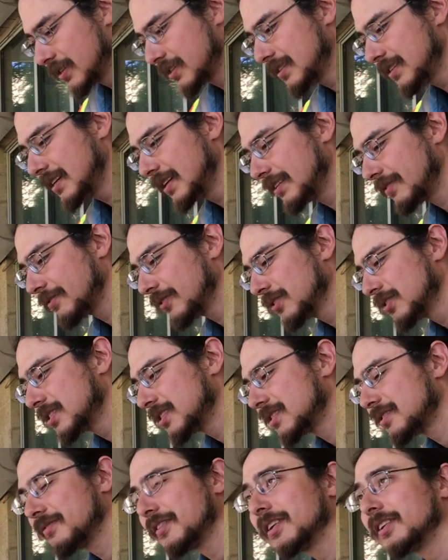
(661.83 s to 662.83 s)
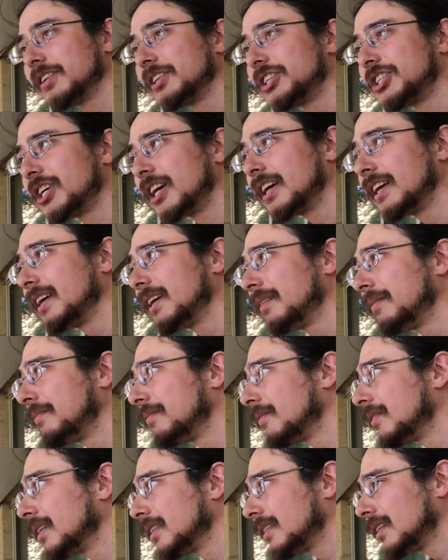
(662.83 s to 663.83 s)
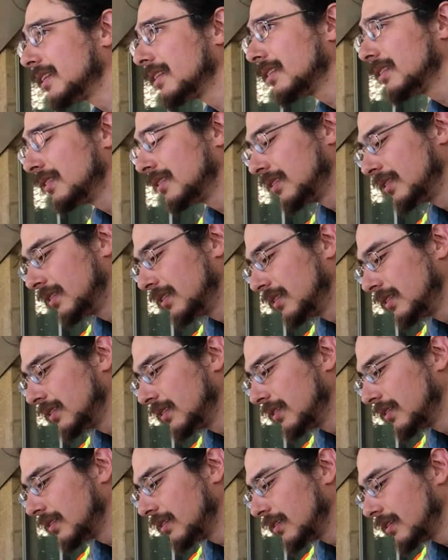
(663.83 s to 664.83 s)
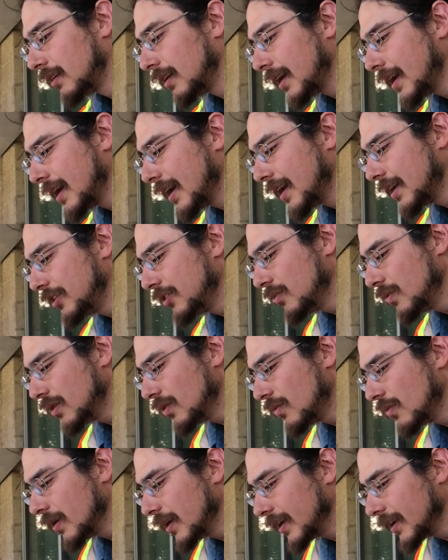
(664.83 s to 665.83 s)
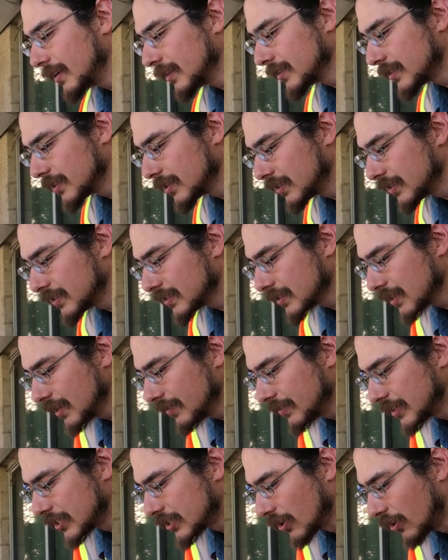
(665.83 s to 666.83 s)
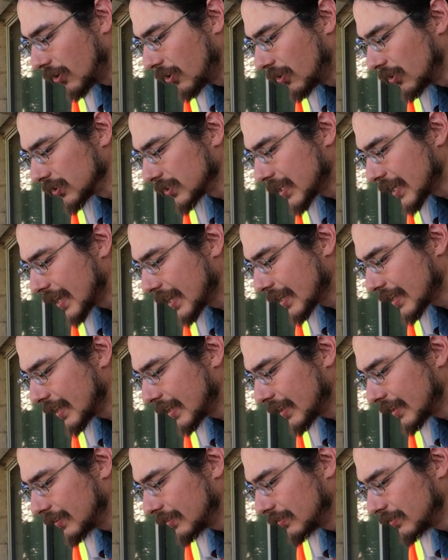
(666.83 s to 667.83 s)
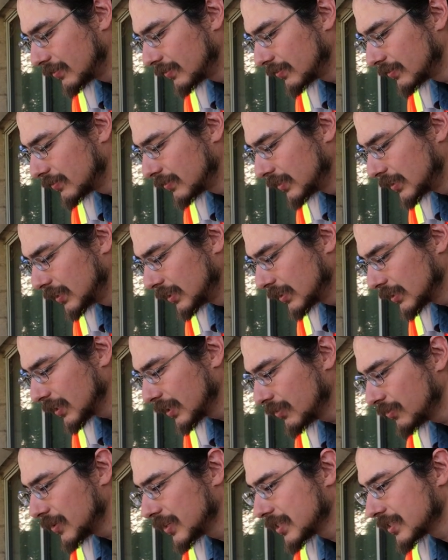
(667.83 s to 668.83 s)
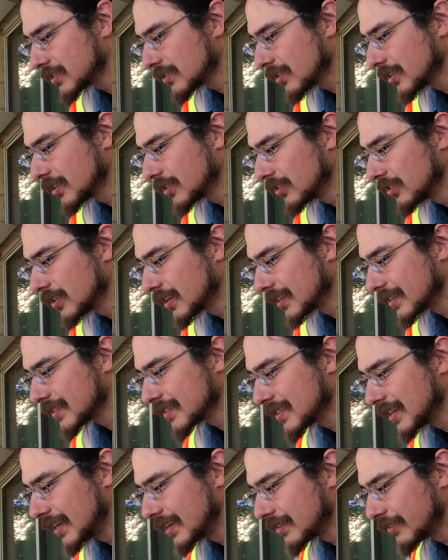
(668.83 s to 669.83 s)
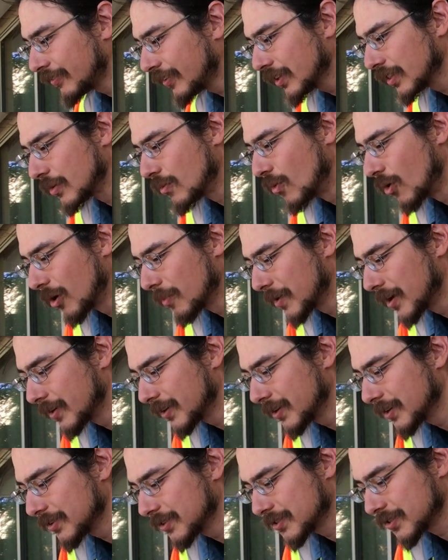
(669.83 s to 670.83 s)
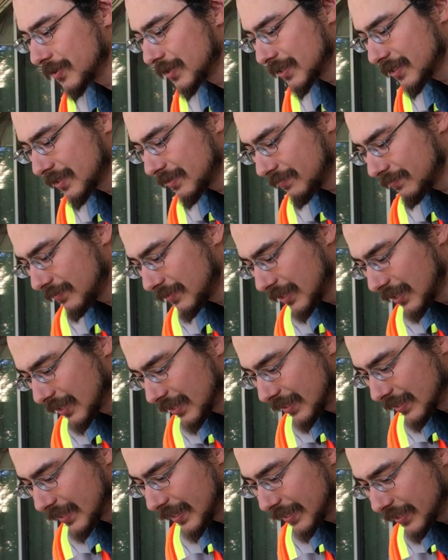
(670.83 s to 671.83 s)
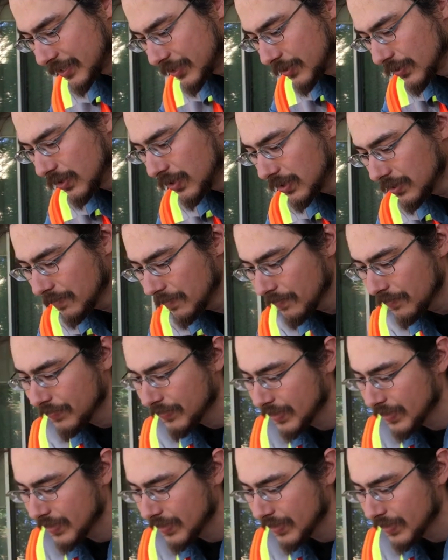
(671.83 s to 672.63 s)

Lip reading: you can see at first it's fairly shiny right there. And you want to wait until it's kind of a dull, tacky, kind of what it's starting to look at the side. It's fairly warm out here, so it's not going to take too long.